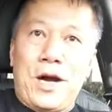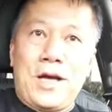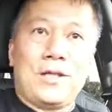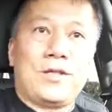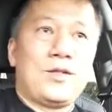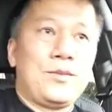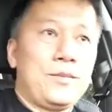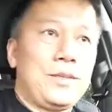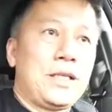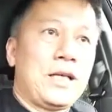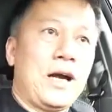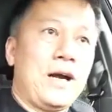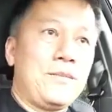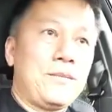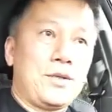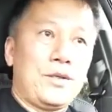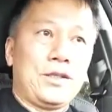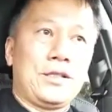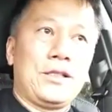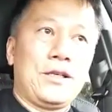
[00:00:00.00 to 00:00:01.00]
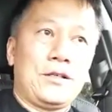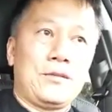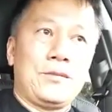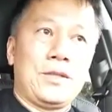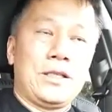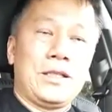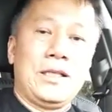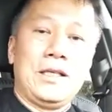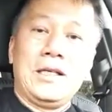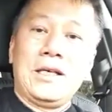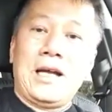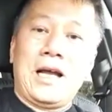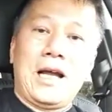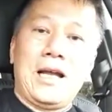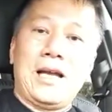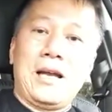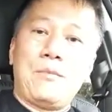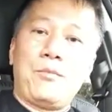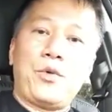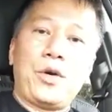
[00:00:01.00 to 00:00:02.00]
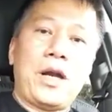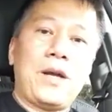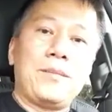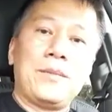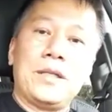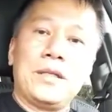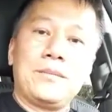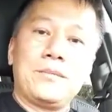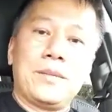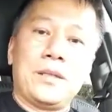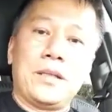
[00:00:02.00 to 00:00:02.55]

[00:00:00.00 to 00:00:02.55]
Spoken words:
to become a good salesman, and I'm rambling, but